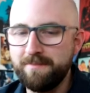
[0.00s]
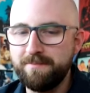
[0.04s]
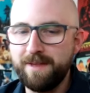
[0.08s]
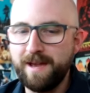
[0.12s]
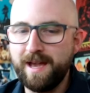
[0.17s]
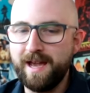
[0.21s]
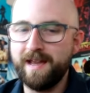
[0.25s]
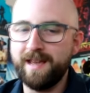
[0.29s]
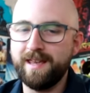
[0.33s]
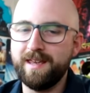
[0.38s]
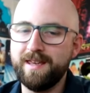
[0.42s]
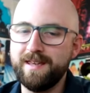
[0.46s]
it
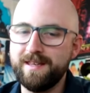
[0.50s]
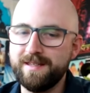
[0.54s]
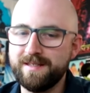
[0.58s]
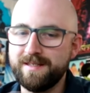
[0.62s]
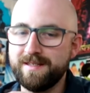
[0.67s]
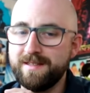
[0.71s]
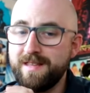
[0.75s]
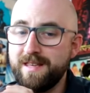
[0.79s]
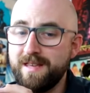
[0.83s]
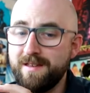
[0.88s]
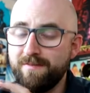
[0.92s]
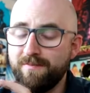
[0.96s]
back
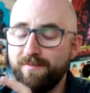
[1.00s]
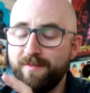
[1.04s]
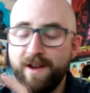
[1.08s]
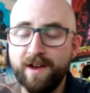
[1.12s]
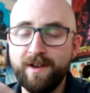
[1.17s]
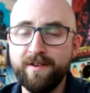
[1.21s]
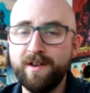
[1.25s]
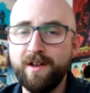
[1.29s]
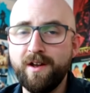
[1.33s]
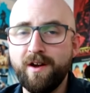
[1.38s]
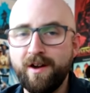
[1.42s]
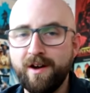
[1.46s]
is the
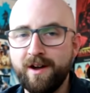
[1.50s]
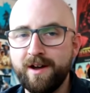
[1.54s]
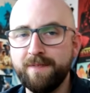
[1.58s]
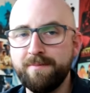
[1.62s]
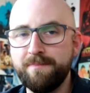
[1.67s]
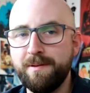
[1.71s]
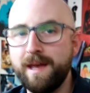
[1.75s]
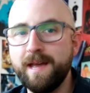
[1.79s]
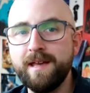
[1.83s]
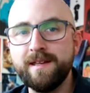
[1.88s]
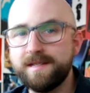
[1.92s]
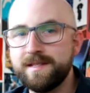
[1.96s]
very odd
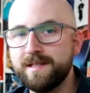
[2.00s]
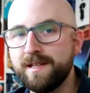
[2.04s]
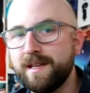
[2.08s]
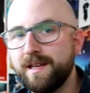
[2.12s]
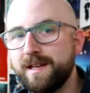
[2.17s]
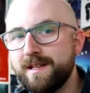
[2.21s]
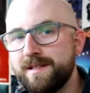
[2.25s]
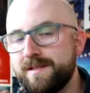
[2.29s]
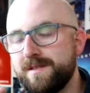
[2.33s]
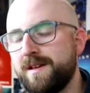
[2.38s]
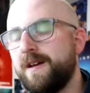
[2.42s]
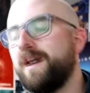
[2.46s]
pacing
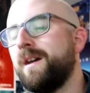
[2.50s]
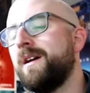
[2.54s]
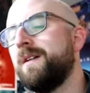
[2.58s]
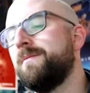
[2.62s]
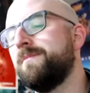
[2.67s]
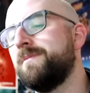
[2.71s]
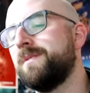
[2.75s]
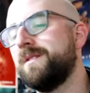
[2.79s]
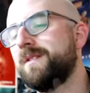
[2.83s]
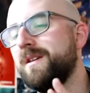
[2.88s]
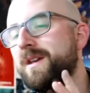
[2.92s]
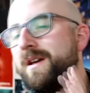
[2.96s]
at
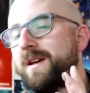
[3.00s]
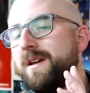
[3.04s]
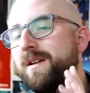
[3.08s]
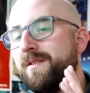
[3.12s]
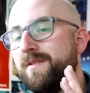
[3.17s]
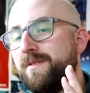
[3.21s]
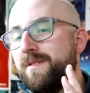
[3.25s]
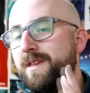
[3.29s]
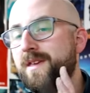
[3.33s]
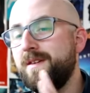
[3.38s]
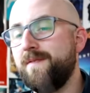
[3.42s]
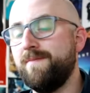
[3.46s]
times,
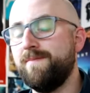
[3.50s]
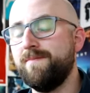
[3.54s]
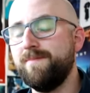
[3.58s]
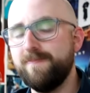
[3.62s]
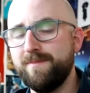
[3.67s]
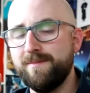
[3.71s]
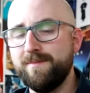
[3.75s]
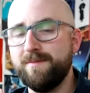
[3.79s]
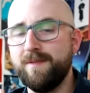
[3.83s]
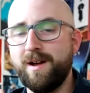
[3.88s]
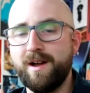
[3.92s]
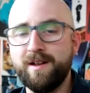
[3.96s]
the
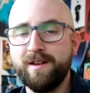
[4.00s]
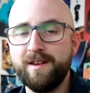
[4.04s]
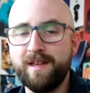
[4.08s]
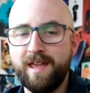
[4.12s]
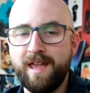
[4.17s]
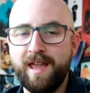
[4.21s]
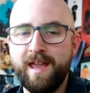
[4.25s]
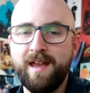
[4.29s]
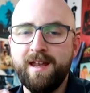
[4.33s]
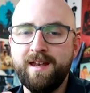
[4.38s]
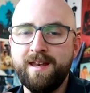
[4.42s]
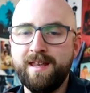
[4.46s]

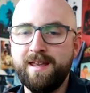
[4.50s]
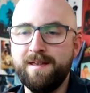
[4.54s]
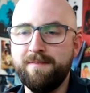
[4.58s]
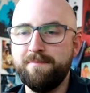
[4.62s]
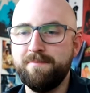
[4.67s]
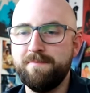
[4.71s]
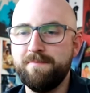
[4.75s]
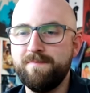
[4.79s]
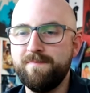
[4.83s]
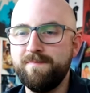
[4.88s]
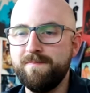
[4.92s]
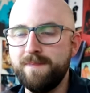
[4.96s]
uncanny
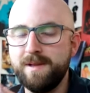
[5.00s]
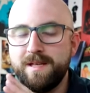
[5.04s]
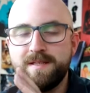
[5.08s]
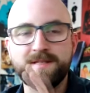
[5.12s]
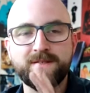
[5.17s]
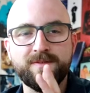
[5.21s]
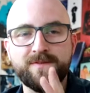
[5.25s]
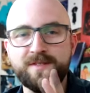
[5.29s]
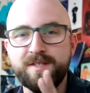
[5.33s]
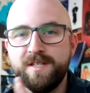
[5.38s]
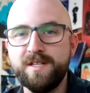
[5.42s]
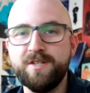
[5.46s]
bits
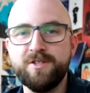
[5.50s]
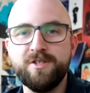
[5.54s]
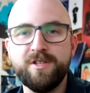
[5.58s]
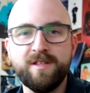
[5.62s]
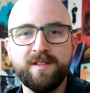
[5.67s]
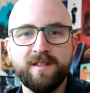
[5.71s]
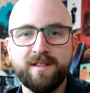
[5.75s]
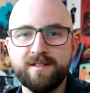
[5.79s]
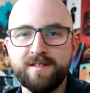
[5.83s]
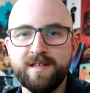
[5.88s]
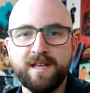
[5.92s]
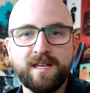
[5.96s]
of
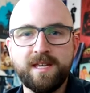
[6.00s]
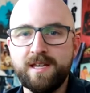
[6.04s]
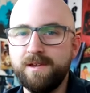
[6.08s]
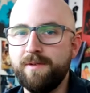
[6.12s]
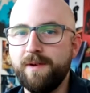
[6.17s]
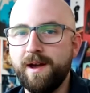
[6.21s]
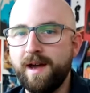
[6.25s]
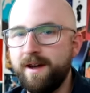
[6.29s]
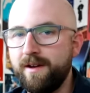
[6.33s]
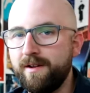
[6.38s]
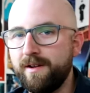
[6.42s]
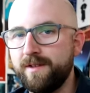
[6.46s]
CG that take
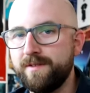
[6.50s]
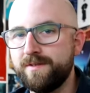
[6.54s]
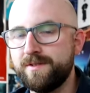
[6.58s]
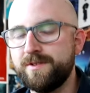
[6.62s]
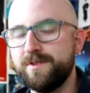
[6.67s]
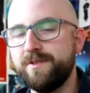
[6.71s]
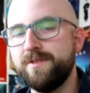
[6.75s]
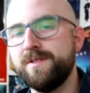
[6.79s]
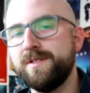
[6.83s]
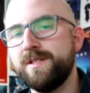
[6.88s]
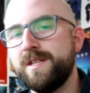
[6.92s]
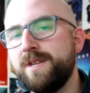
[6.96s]
you out of
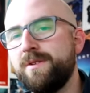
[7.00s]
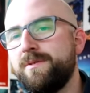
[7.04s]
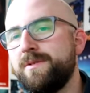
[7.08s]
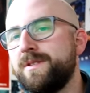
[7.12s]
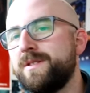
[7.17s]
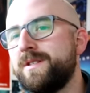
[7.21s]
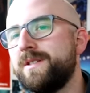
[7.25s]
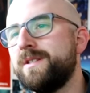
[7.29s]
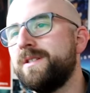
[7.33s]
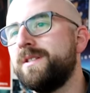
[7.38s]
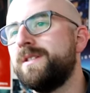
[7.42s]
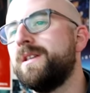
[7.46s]
certain
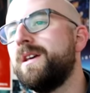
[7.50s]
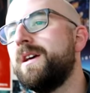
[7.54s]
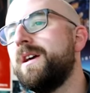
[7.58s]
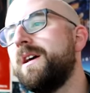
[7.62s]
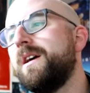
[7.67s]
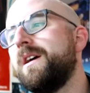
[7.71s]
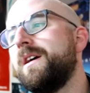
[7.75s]
sequences,